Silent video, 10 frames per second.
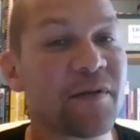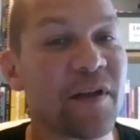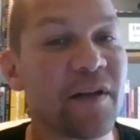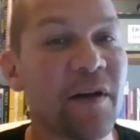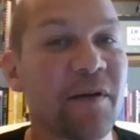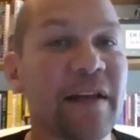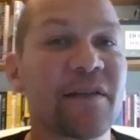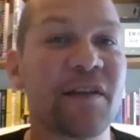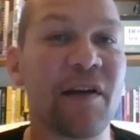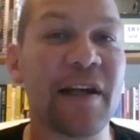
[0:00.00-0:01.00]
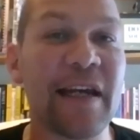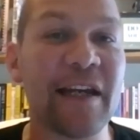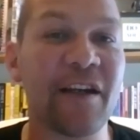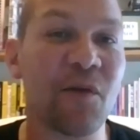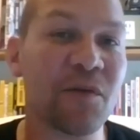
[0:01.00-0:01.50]
So you don't necessarily
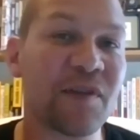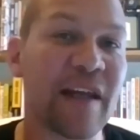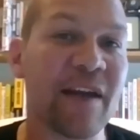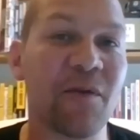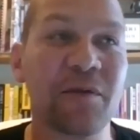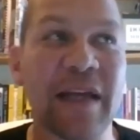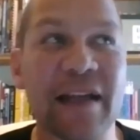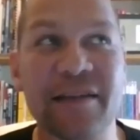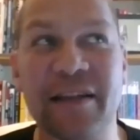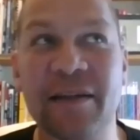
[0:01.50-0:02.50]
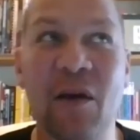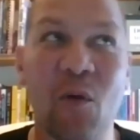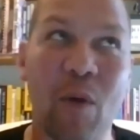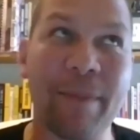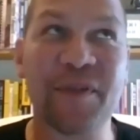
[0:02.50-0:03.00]
need an all-seeing, all-dancing
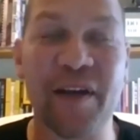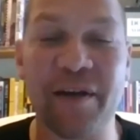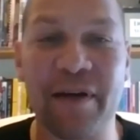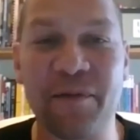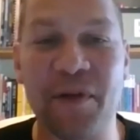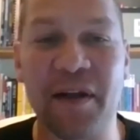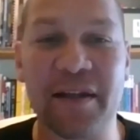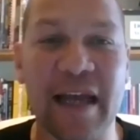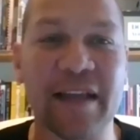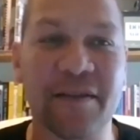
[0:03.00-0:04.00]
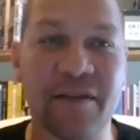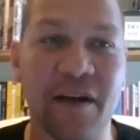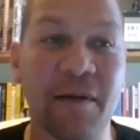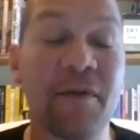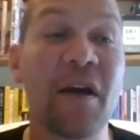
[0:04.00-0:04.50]
website or anything like that to
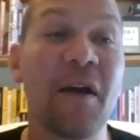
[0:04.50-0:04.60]
start with.